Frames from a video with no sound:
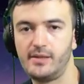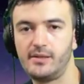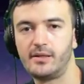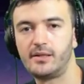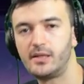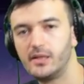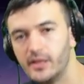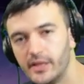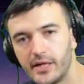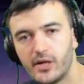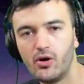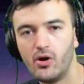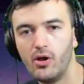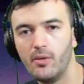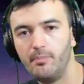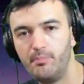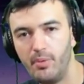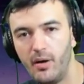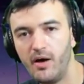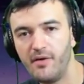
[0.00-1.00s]
to clear all
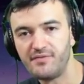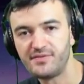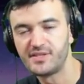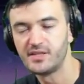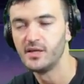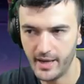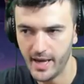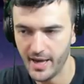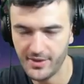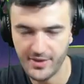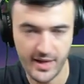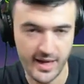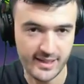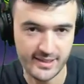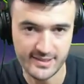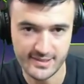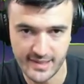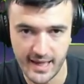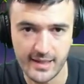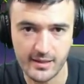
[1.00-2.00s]
buffs and then
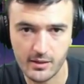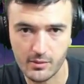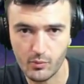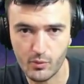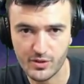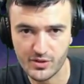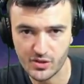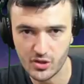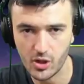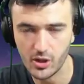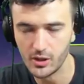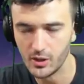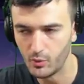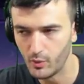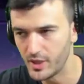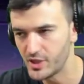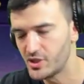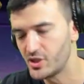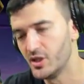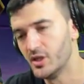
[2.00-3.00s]
extend them with Scarlet
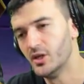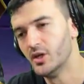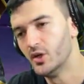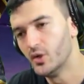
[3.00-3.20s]
Witch,